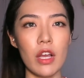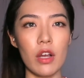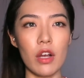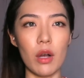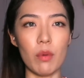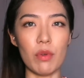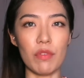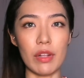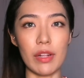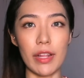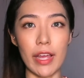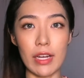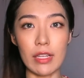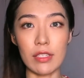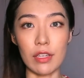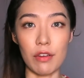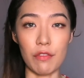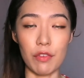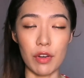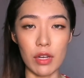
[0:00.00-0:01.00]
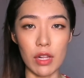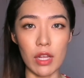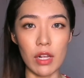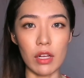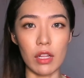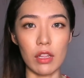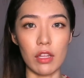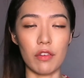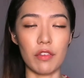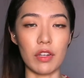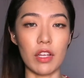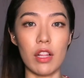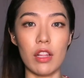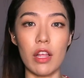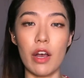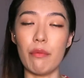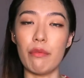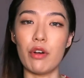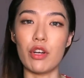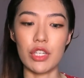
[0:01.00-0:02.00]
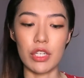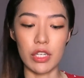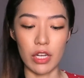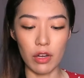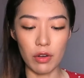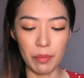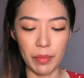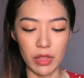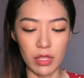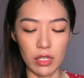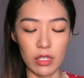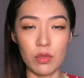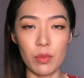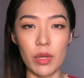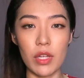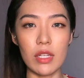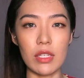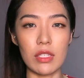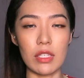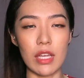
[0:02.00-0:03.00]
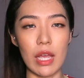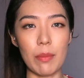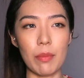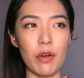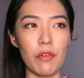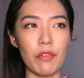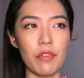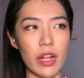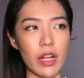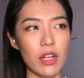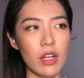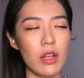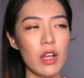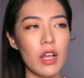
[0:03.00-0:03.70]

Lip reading: with the lightings and everything, a lot of the color are washed out, but this one is a type of like